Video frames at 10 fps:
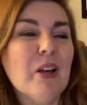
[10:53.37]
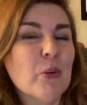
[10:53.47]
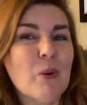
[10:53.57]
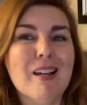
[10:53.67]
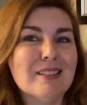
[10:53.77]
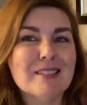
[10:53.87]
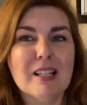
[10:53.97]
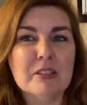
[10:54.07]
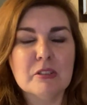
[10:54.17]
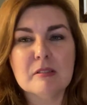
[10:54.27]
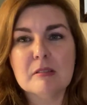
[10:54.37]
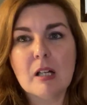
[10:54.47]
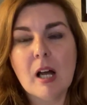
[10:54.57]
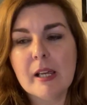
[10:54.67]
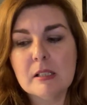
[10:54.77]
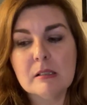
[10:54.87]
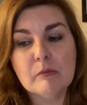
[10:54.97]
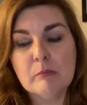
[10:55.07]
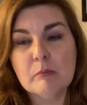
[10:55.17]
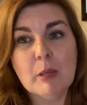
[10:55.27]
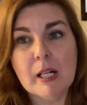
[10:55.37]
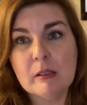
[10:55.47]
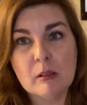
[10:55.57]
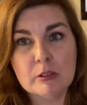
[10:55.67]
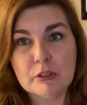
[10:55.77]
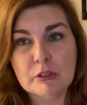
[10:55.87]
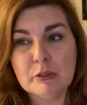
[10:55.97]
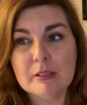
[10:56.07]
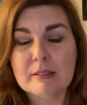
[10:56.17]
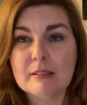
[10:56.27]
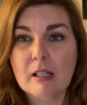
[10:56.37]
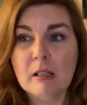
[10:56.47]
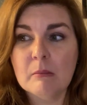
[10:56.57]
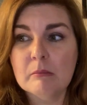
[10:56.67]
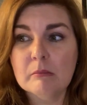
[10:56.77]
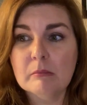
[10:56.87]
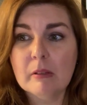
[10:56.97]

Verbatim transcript: Otherwise, I just, I by and large do this um,